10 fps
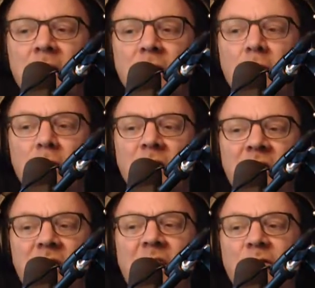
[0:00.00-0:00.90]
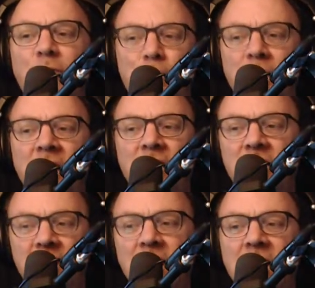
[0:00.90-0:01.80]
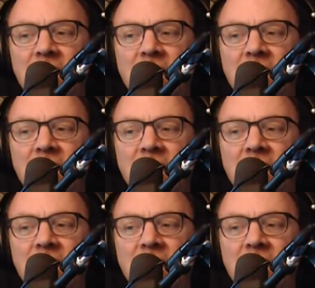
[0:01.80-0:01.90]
No safe place in the